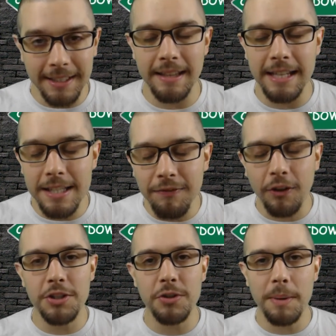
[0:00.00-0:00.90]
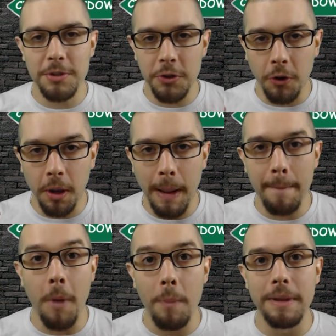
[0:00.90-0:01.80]
these first two episodes are all about
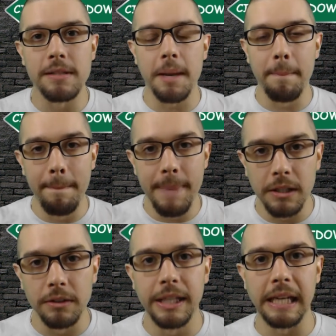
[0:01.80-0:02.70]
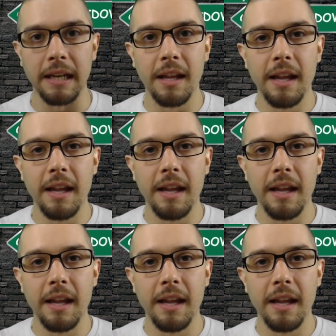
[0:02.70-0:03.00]
moments and building.